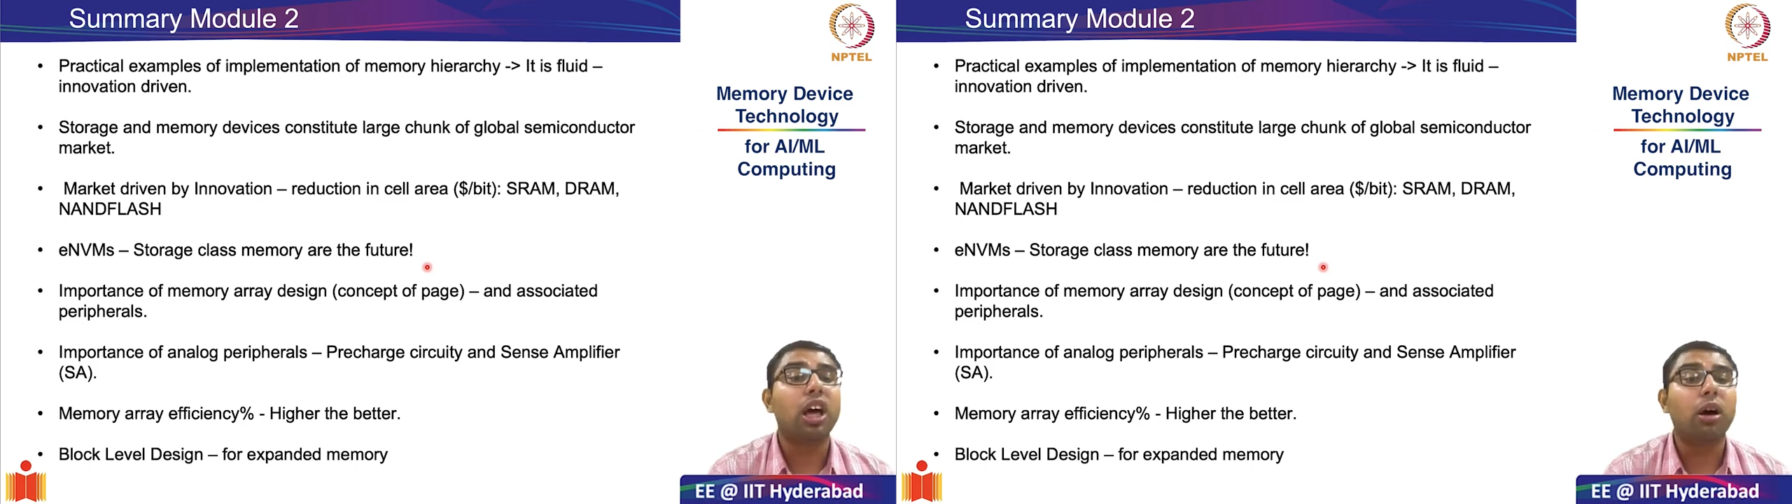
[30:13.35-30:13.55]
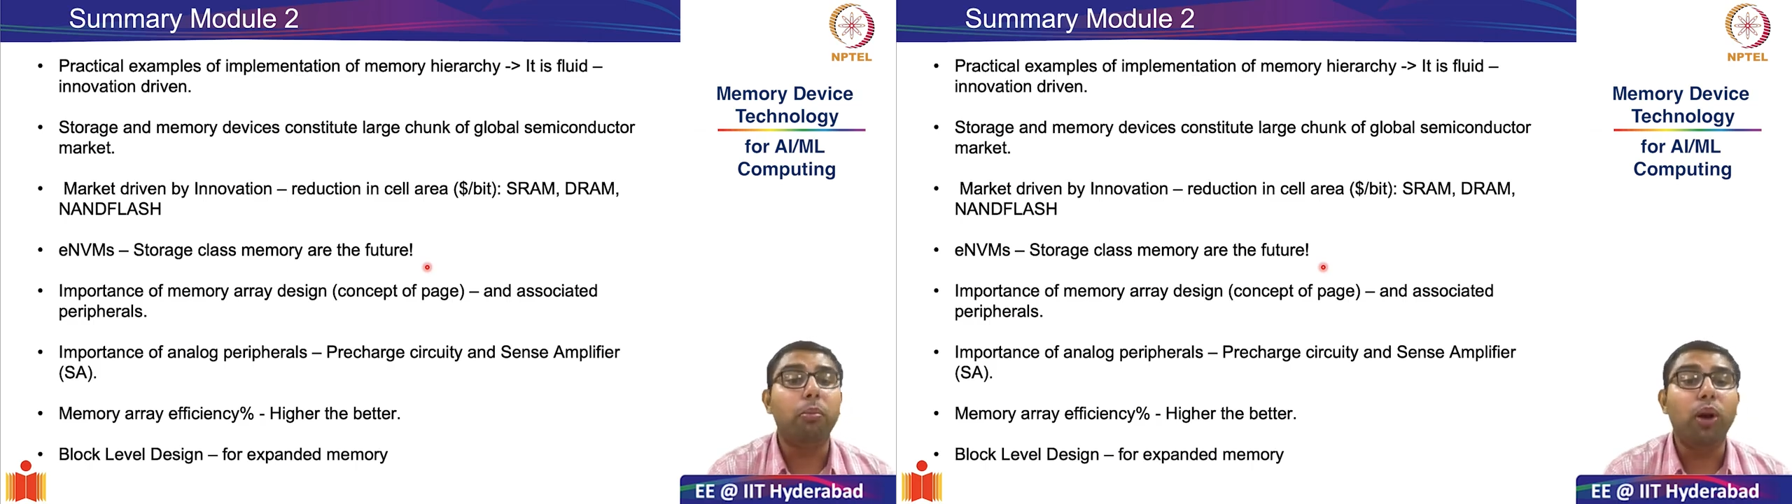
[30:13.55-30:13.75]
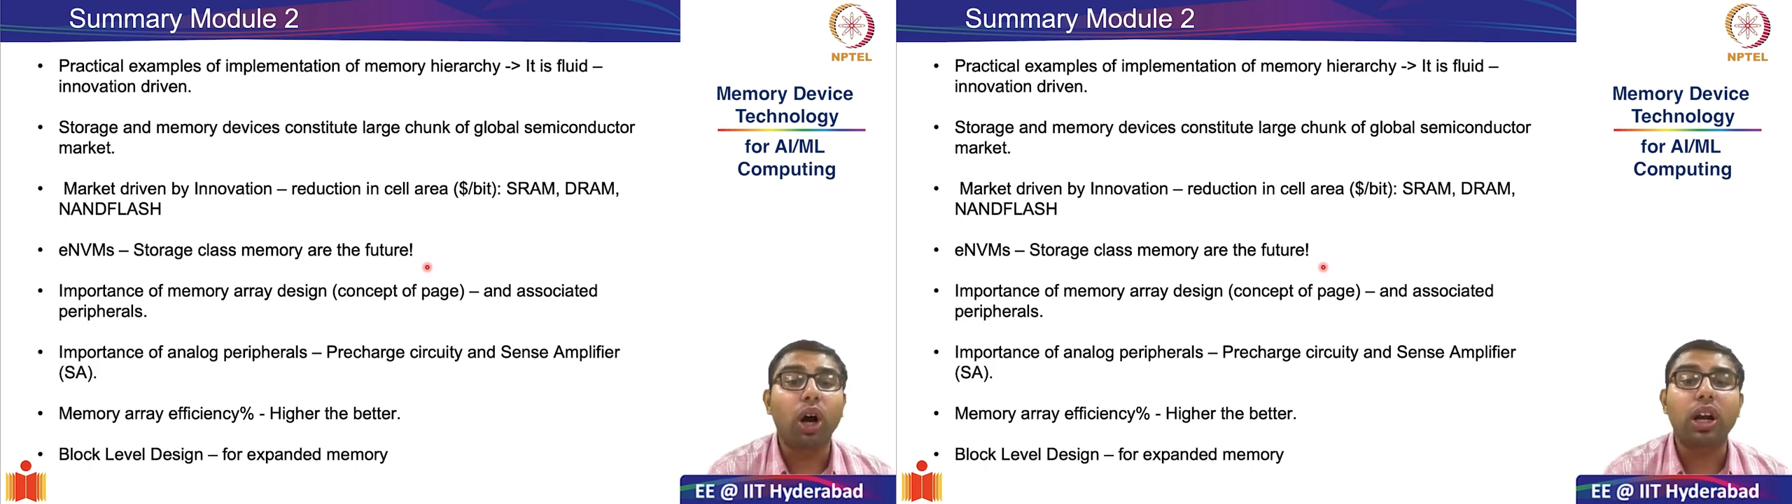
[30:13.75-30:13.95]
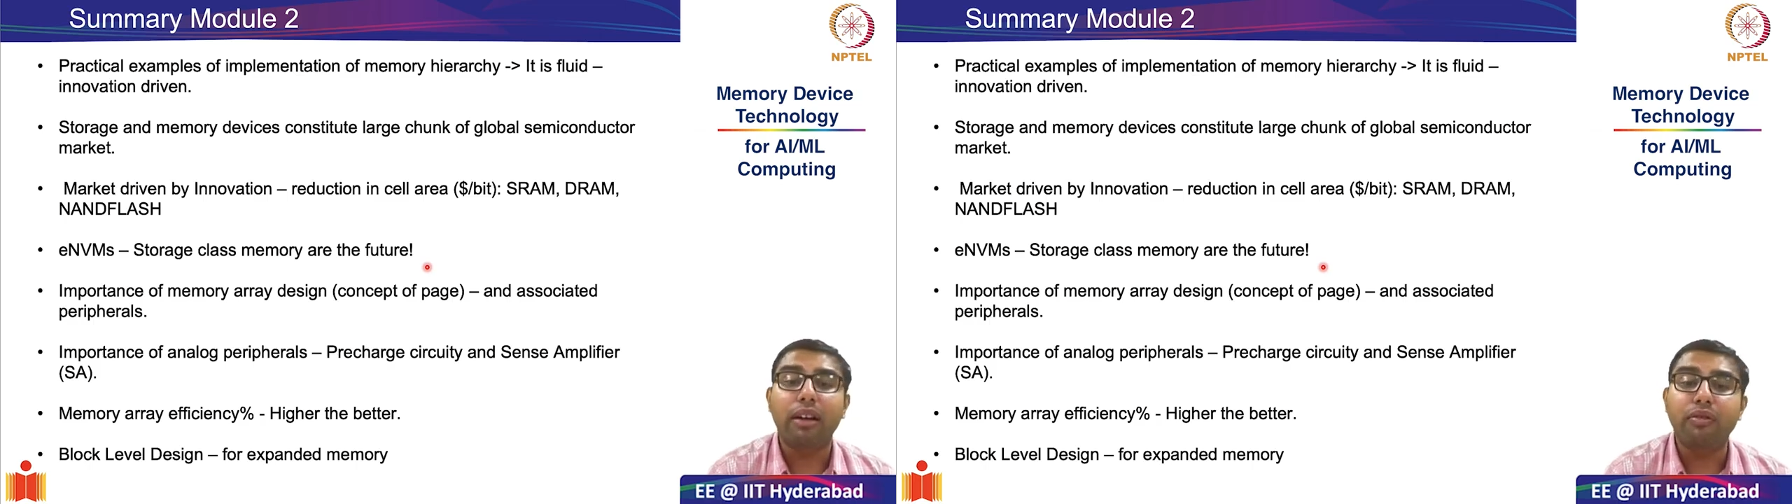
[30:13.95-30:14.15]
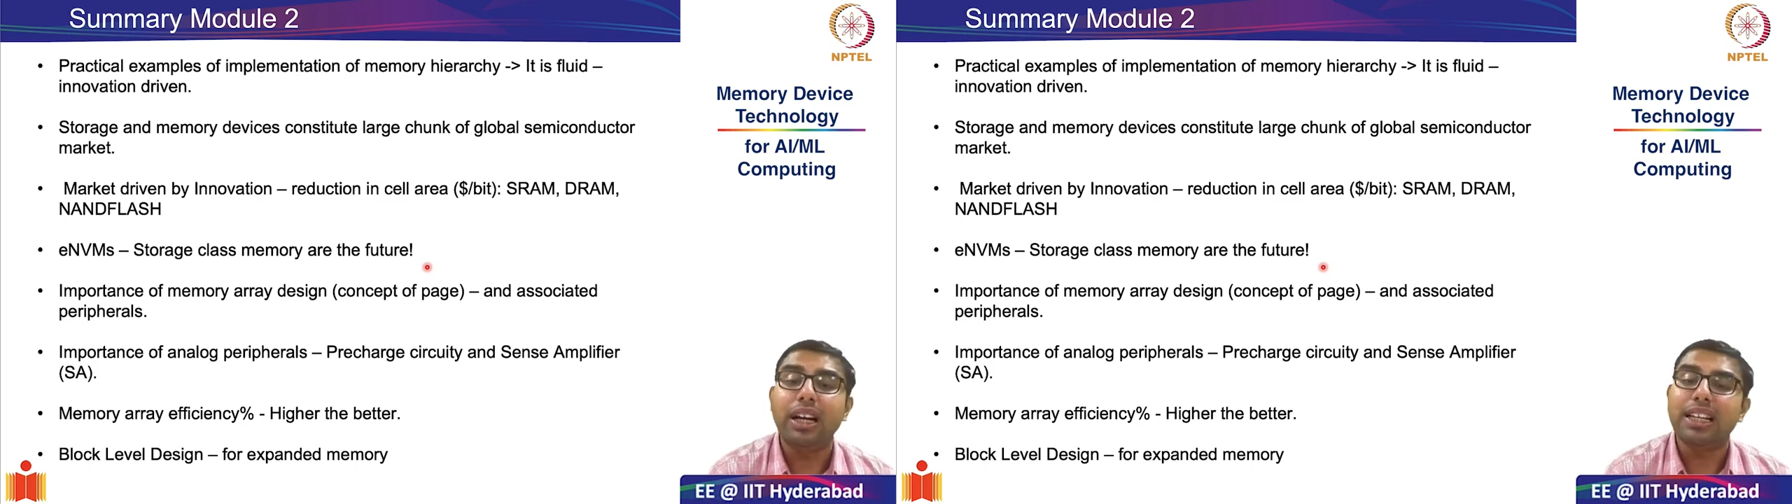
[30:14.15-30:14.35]
block
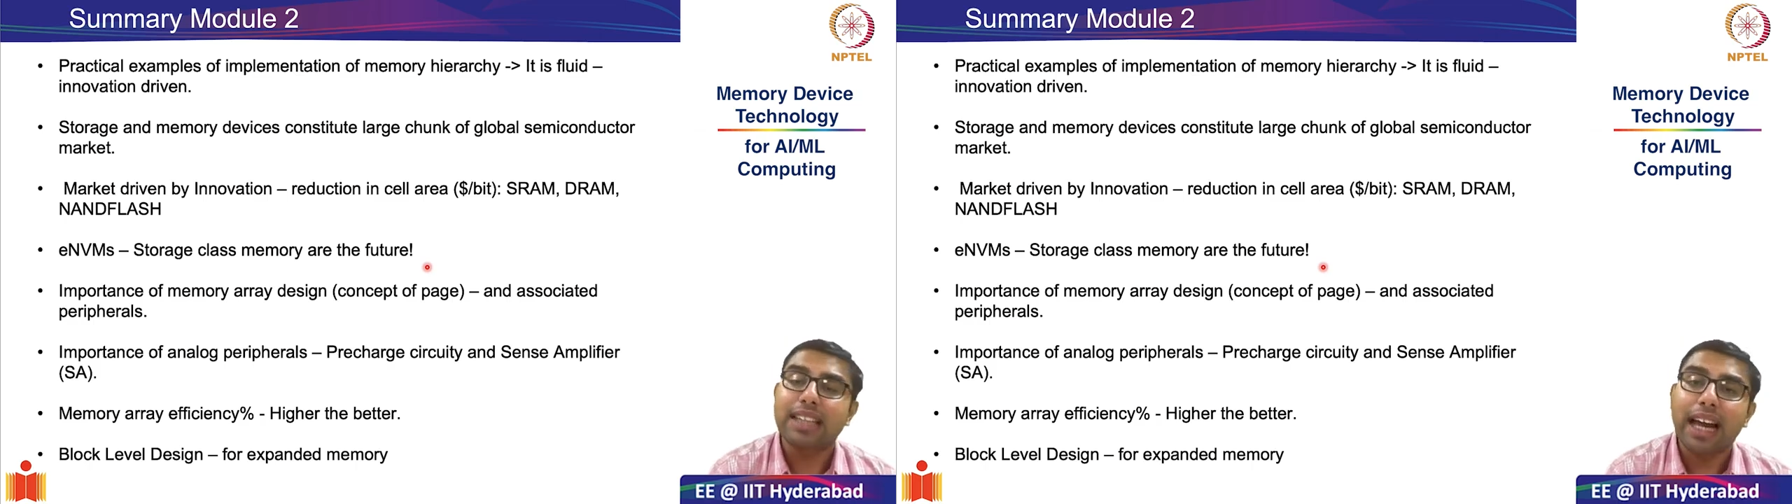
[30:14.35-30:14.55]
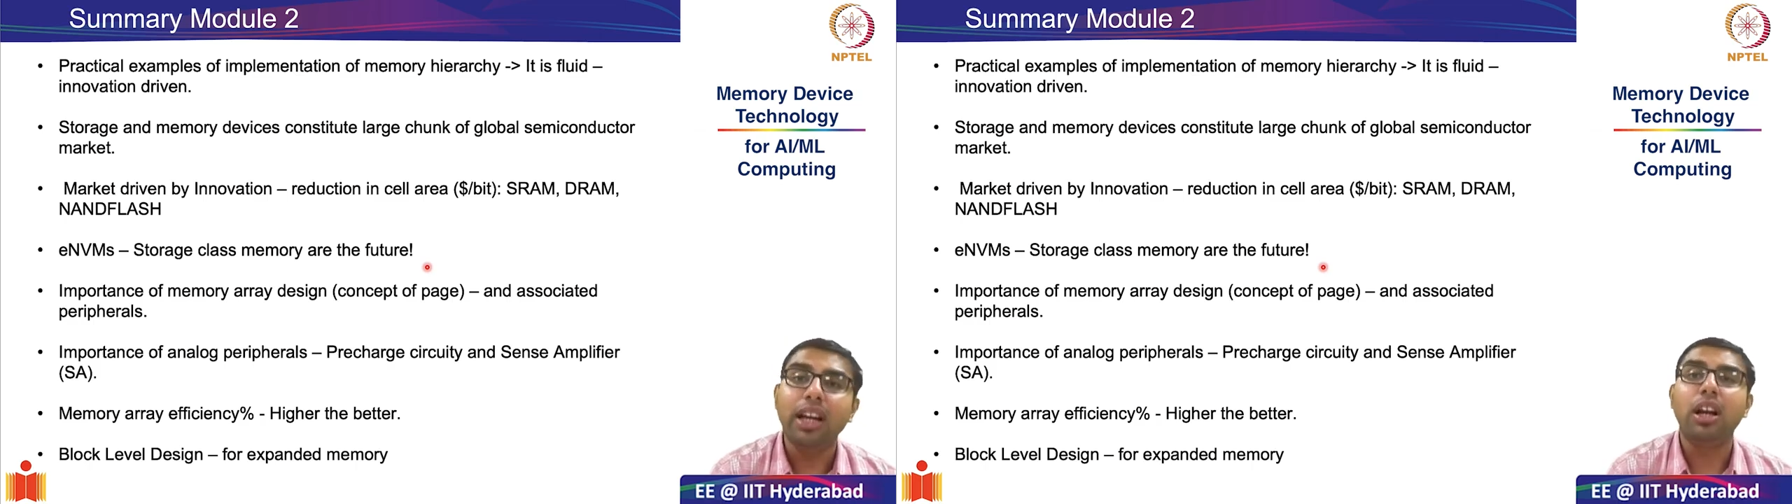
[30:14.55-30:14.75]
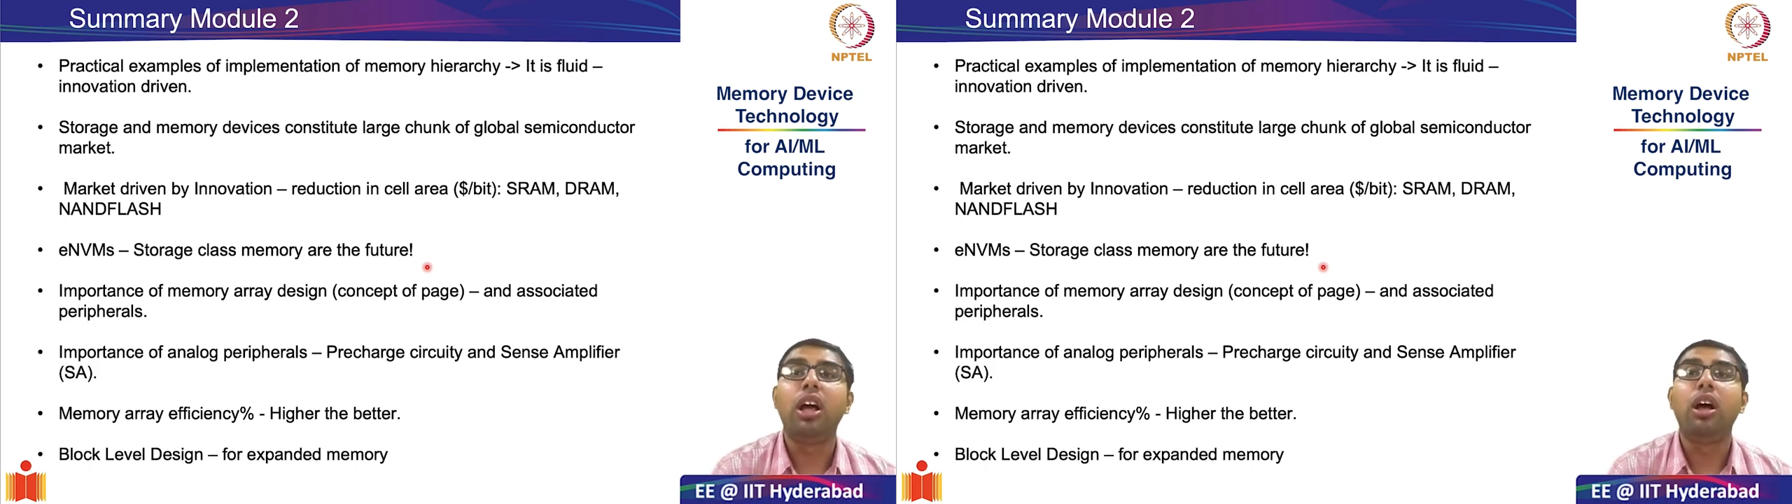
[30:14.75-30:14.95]
level design